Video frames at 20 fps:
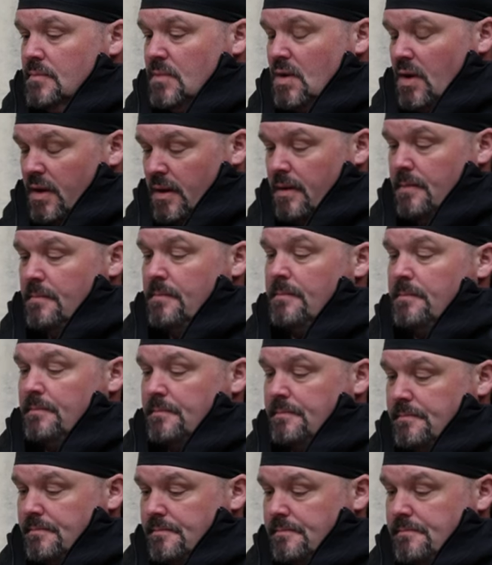
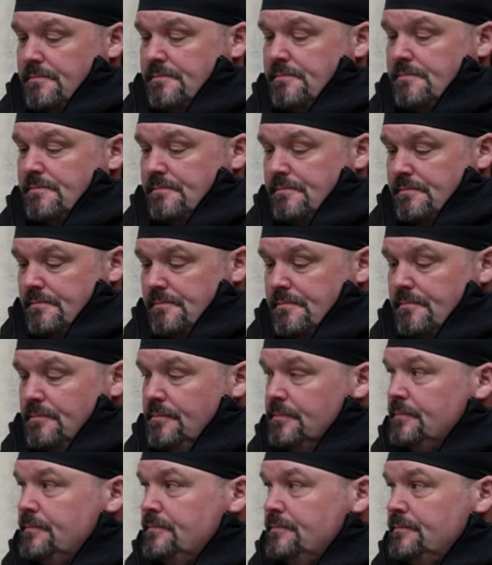
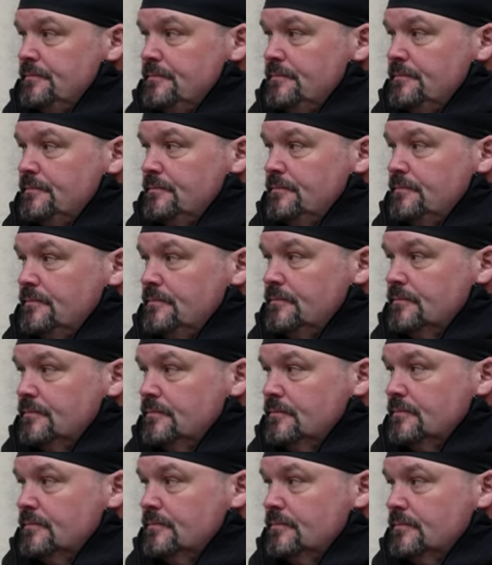
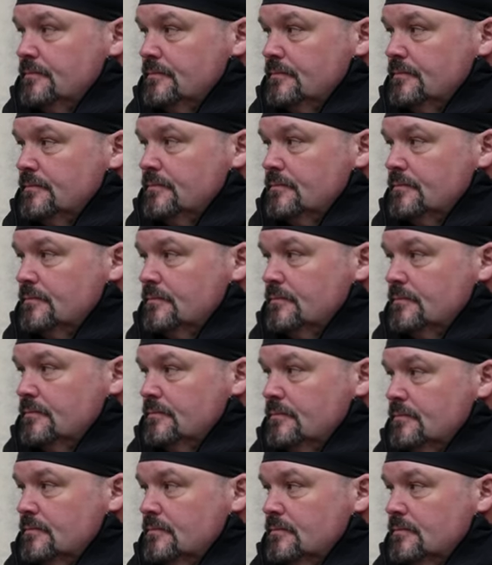
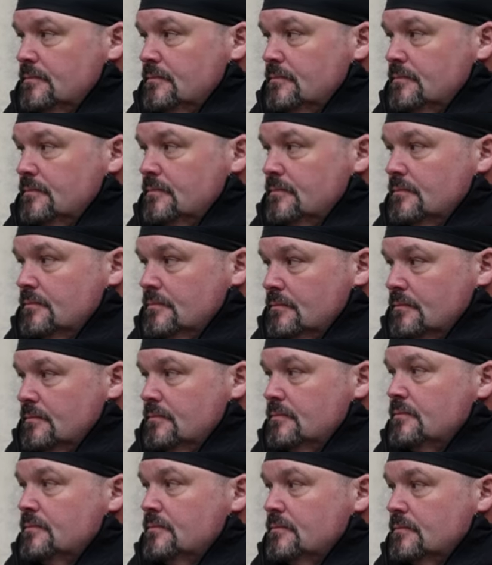
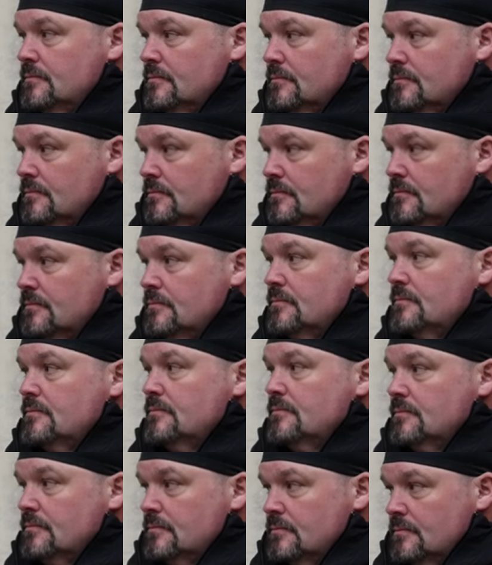The person shown says nothing.